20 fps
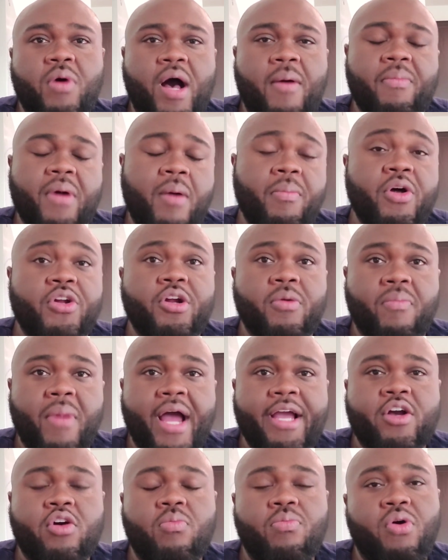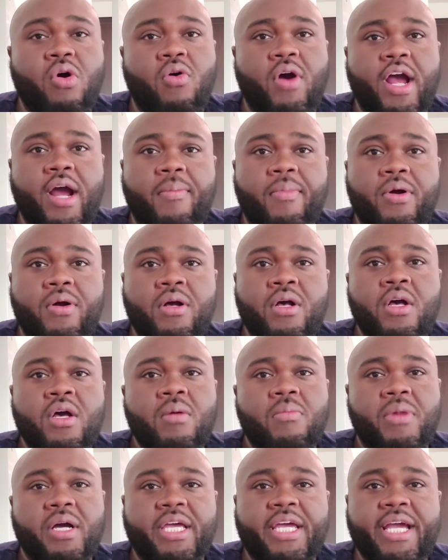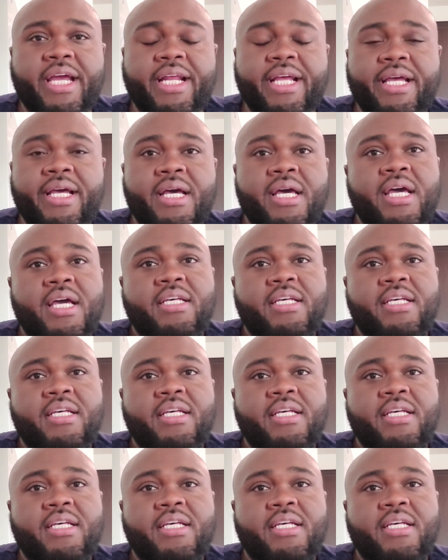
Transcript: I'm under Michael Brohammer McKinney.